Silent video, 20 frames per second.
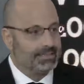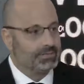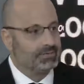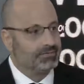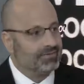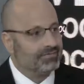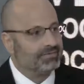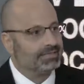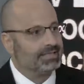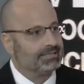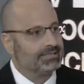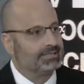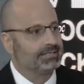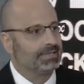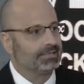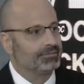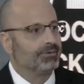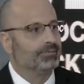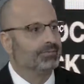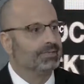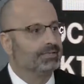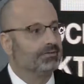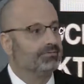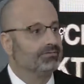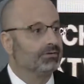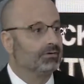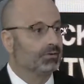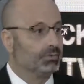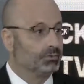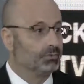of evidence is extremely
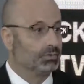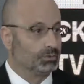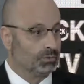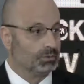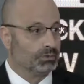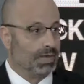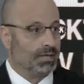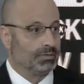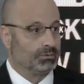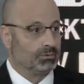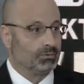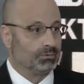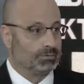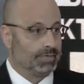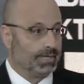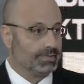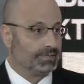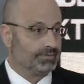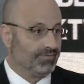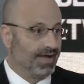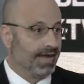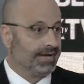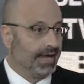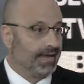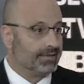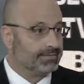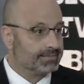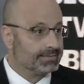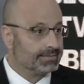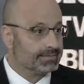difficult when you'd like to tax finance.